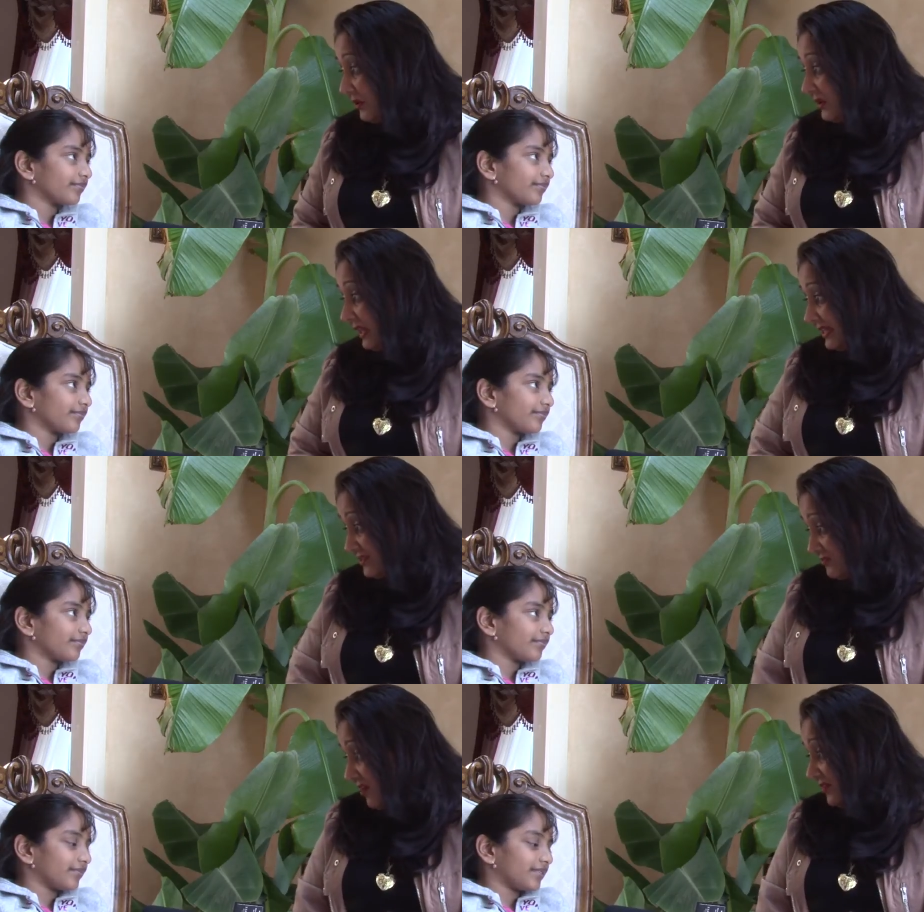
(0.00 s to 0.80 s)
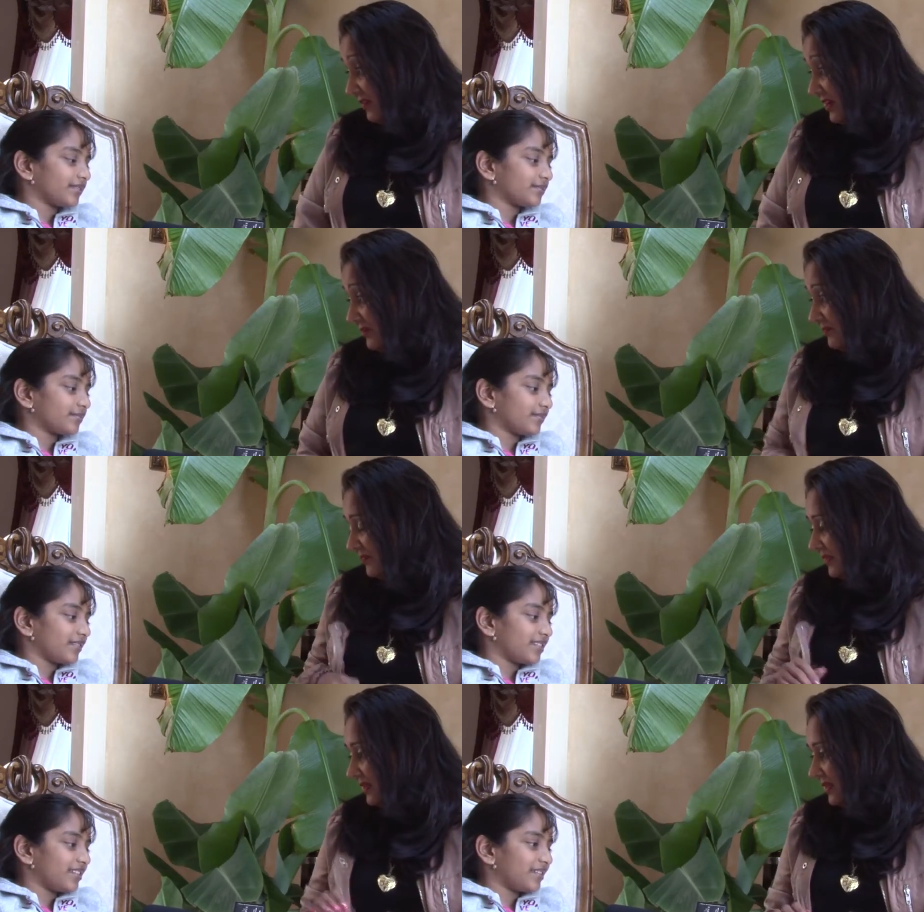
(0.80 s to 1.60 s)
Speaker 1: girl, you like to run,
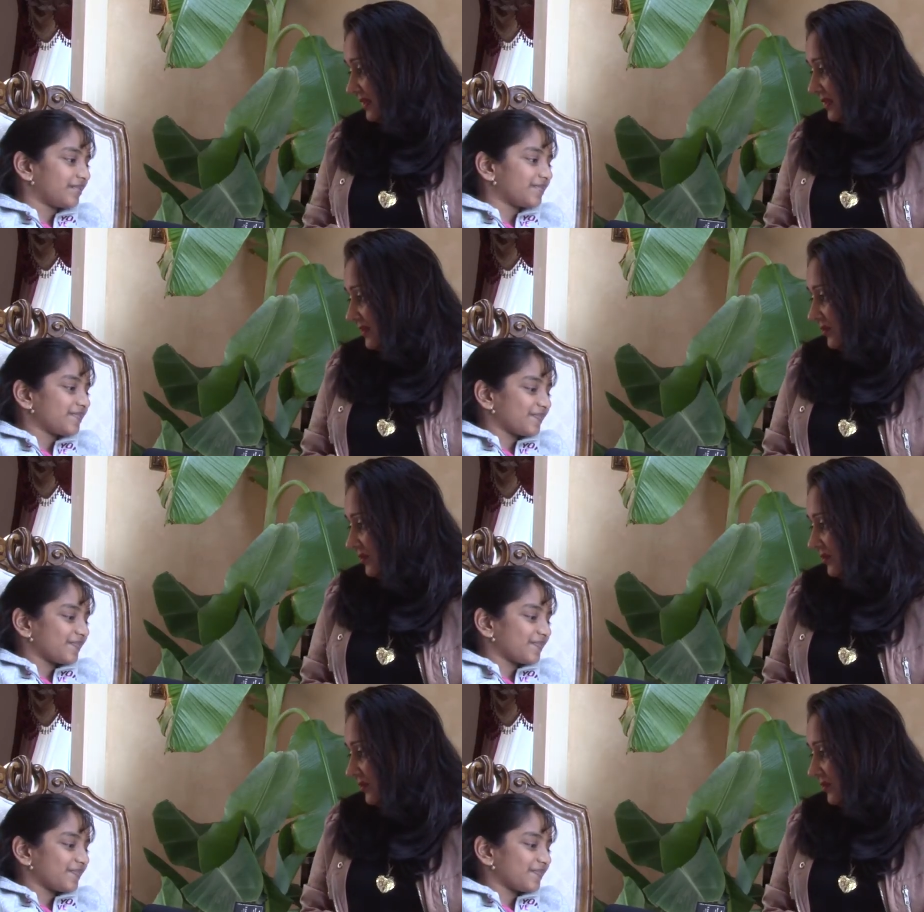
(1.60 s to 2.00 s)
right? Yeah.